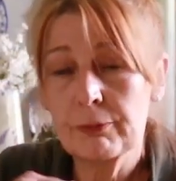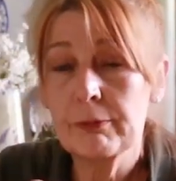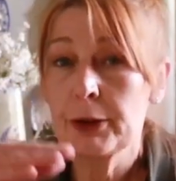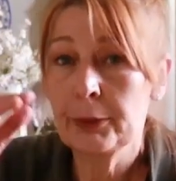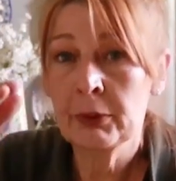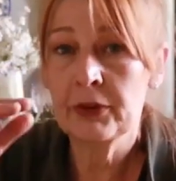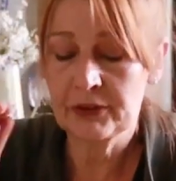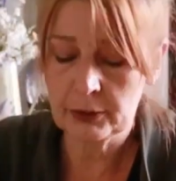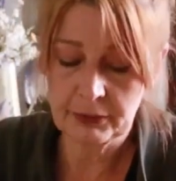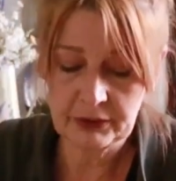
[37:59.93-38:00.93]
room at the
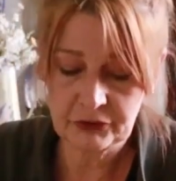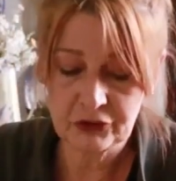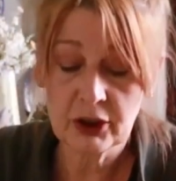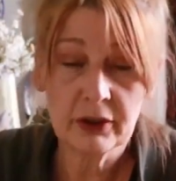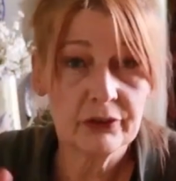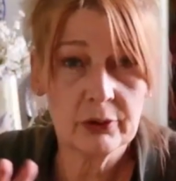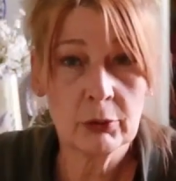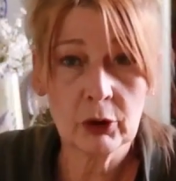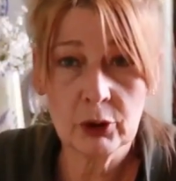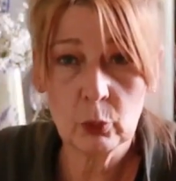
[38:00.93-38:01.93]
top of this jar, so I'm
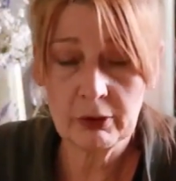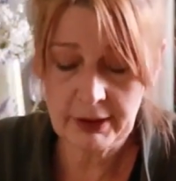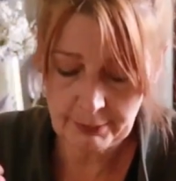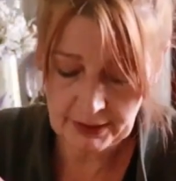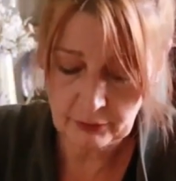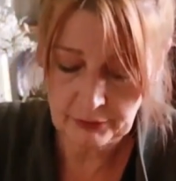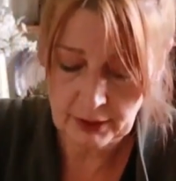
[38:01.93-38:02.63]
not going to worry about